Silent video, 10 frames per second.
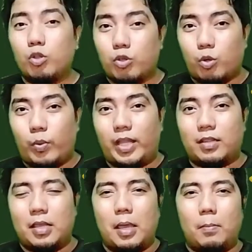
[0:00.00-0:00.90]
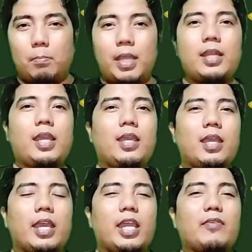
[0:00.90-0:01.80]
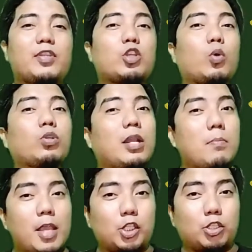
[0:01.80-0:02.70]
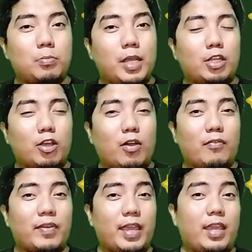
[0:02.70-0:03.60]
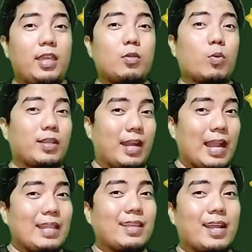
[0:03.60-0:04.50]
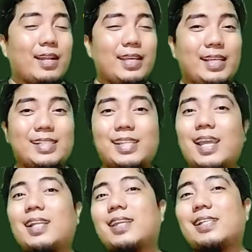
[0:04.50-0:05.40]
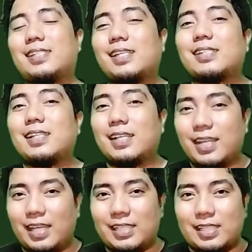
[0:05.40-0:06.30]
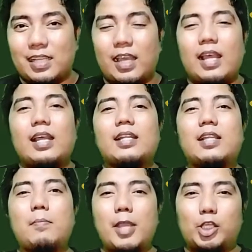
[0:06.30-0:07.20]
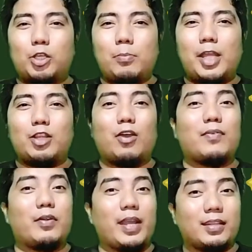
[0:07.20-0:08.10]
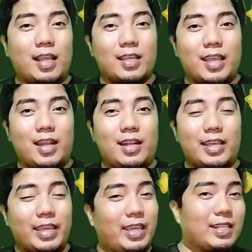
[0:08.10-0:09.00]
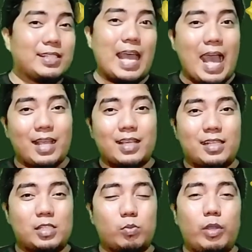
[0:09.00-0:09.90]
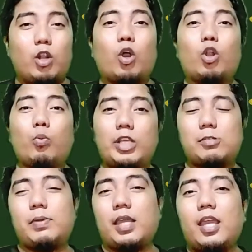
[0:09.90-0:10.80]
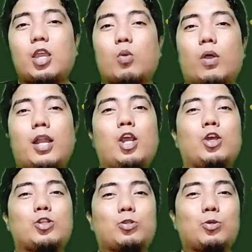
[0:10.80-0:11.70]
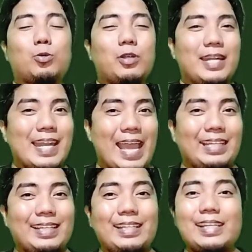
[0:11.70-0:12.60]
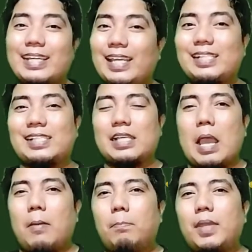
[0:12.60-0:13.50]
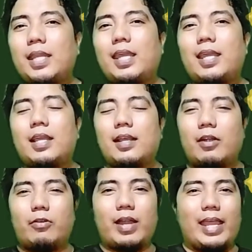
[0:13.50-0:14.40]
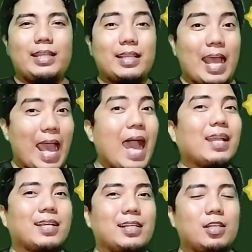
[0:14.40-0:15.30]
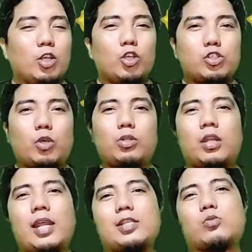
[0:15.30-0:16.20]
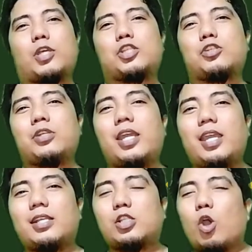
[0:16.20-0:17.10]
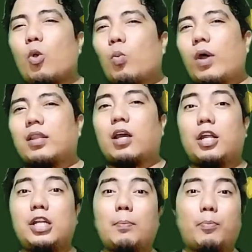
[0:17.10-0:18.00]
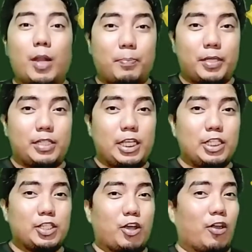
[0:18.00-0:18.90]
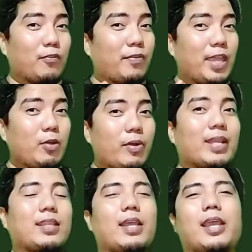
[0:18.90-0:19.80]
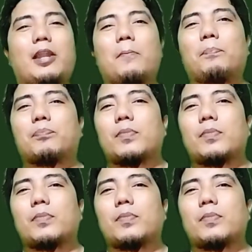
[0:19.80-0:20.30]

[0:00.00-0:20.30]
congruent. Meaning, if the total measurement of a quadrilateral is 360 degrees, the measurement of a rectangle, its angles will always be equal to 90 degrees, meaning right angle. So the next question is, what are the properties of a rectangle?